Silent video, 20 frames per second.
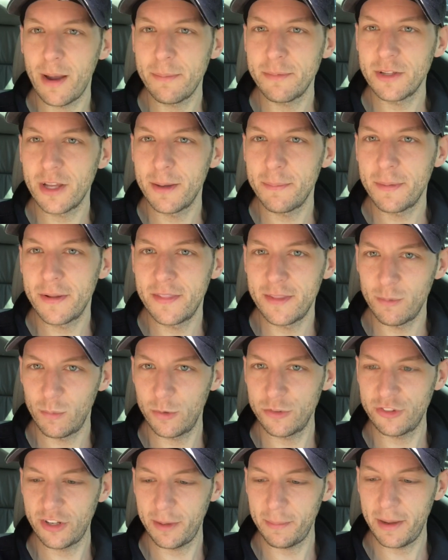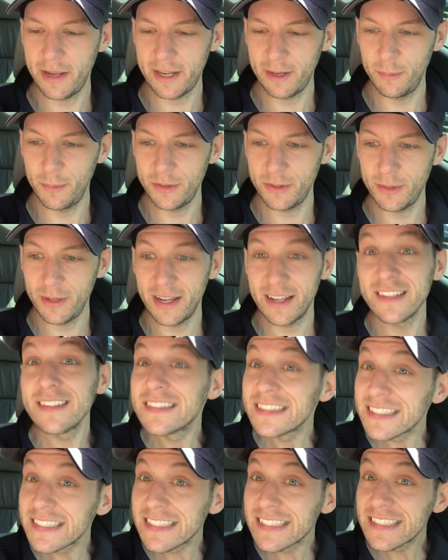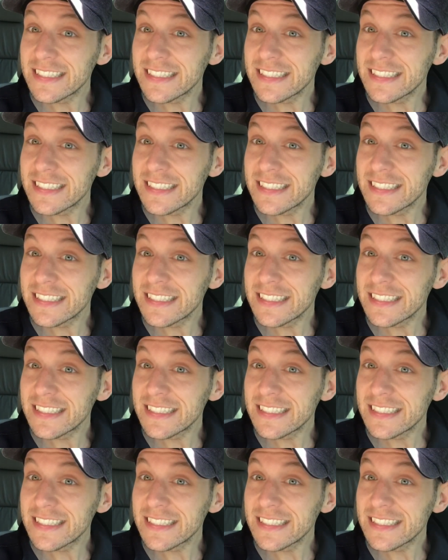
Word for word: wrapped up, and then we'll check back in with you guys.